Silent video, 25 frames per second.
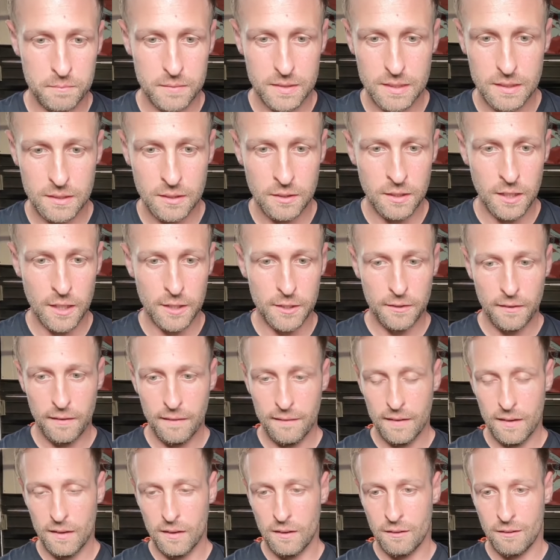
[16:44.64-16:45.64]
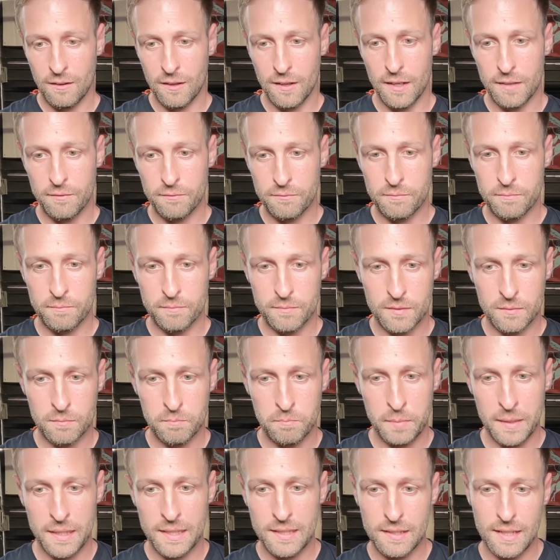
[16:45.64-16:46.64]
you know, I've
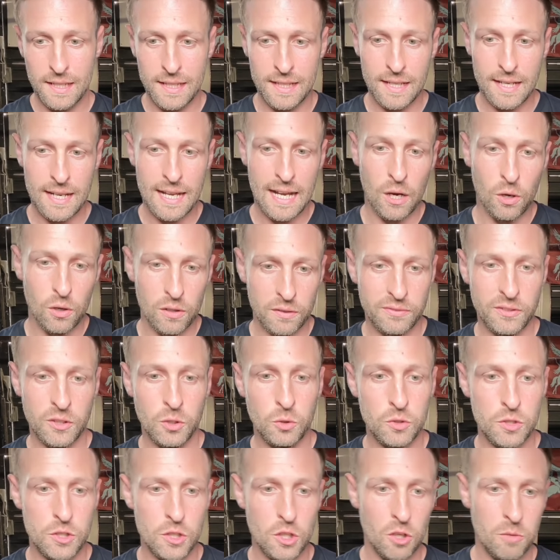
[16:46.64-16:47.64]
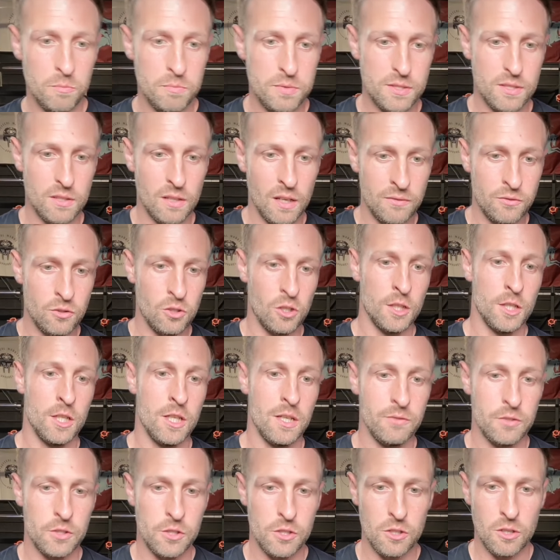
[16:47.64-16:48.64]
been in and out a few jobs. I've got
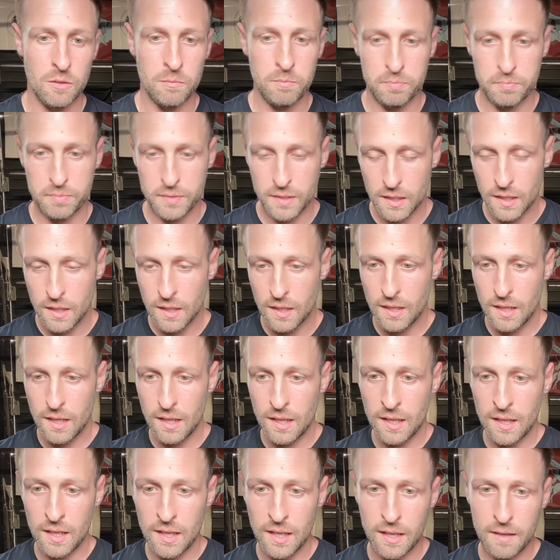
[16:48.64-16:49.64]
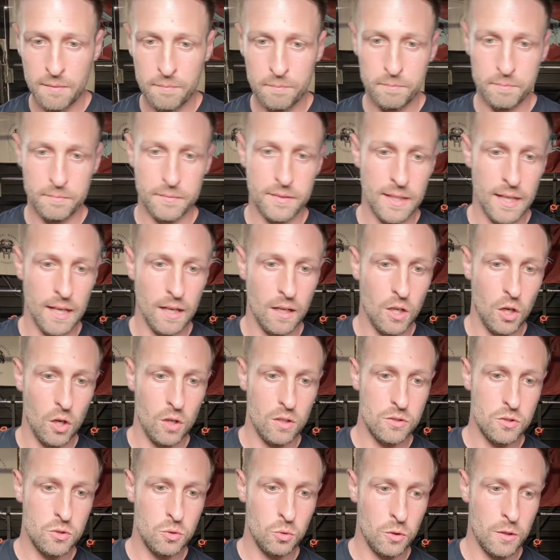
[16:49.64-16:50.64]
another job um, that I
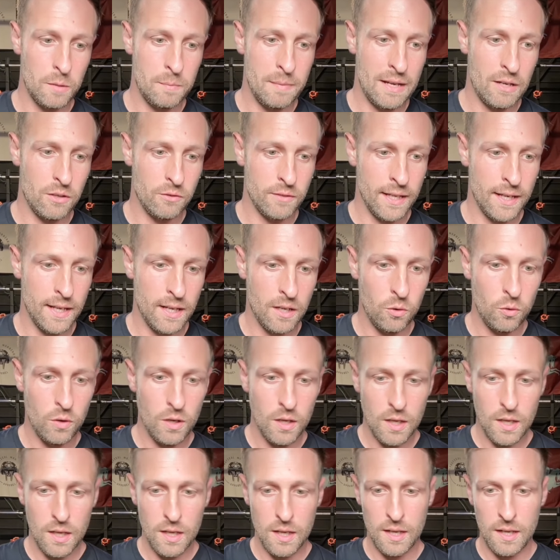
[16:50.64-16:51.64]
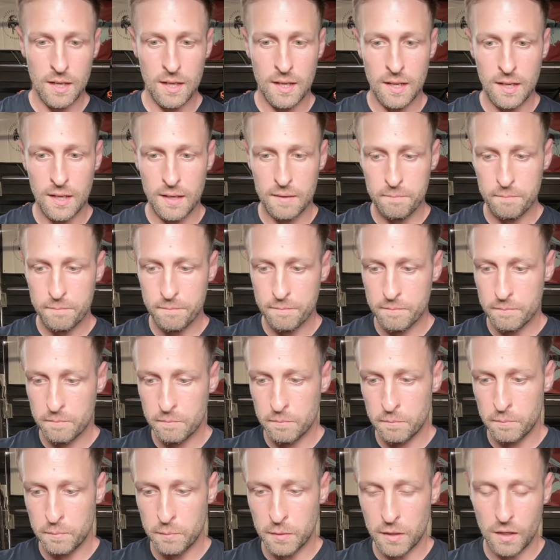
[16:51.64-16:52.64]
can't talk about now. Um,
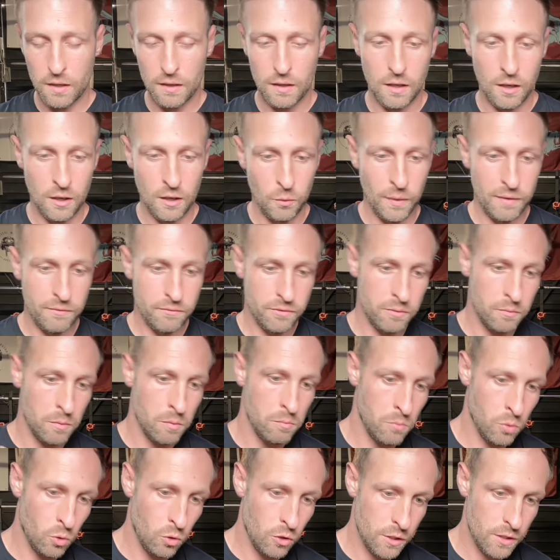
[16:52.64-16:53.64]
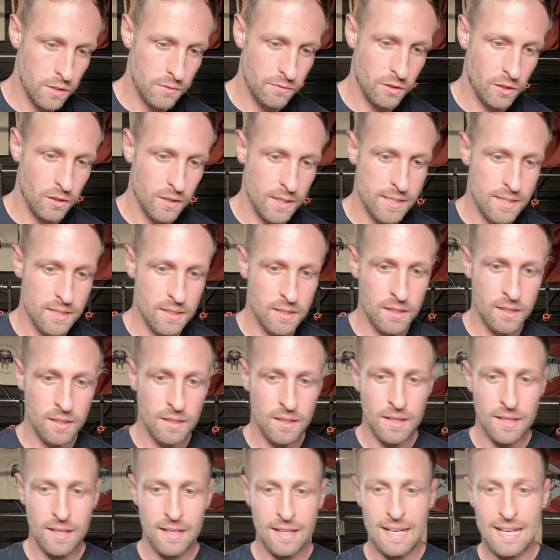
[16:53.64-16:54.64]
but I went from a mortgage advisor,
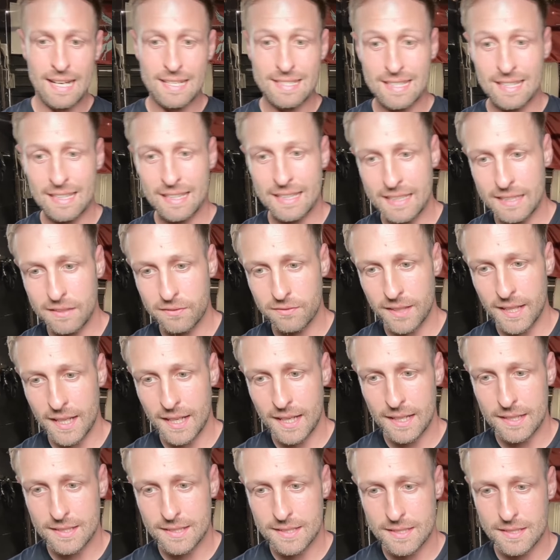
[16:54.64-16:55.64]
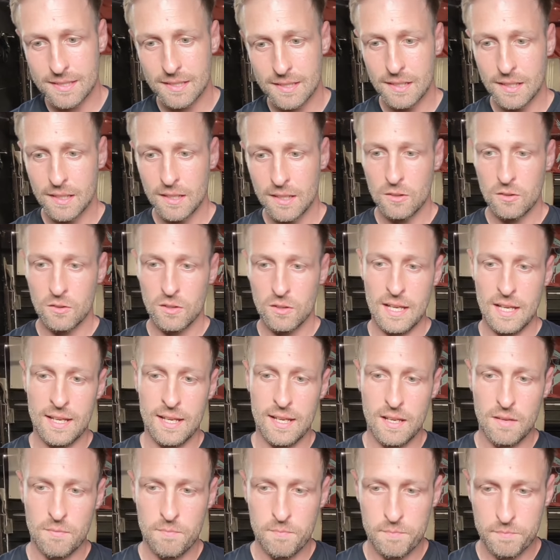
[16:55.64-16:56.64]
had to leave that.
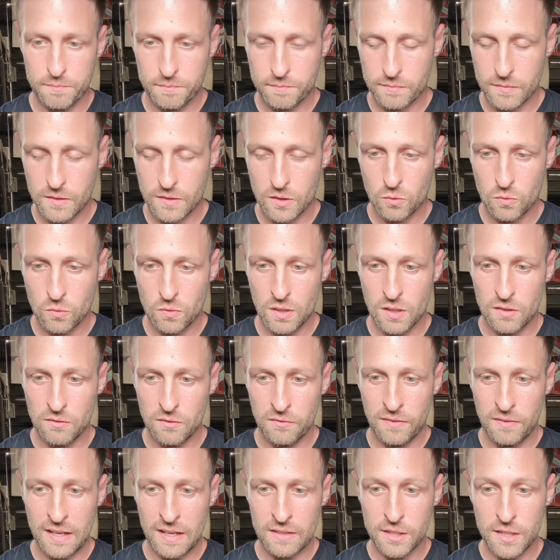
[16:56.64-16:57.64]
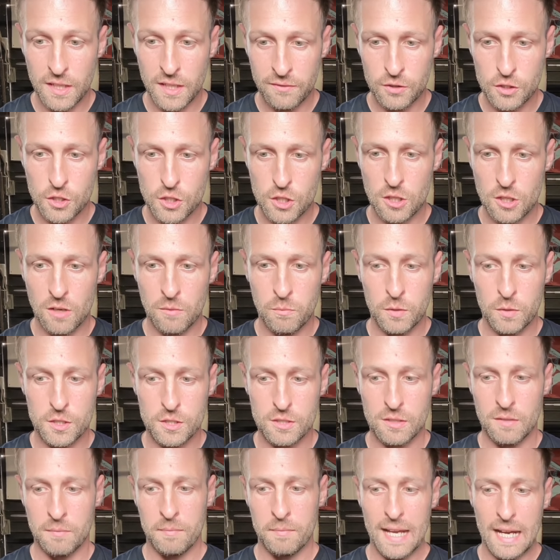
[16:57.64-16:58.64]
Um, found another job which
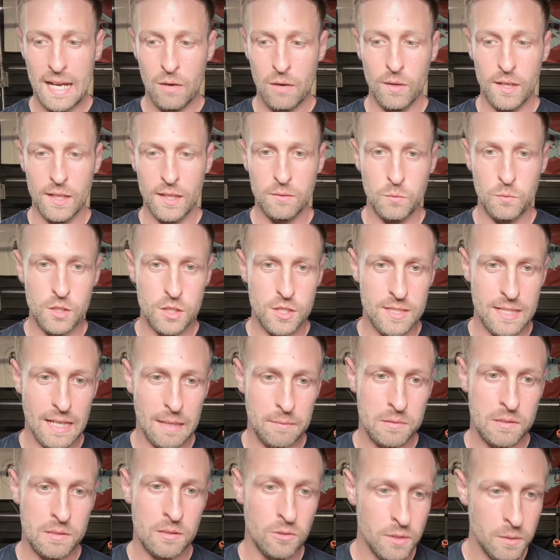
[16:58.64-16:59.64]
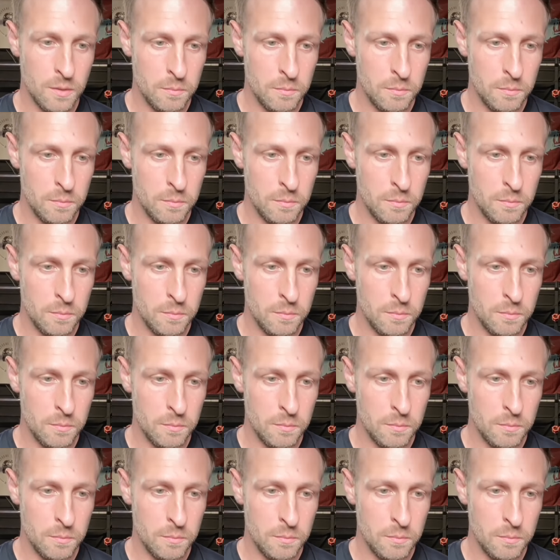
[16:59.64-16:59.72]
I'm now in, which is absolutely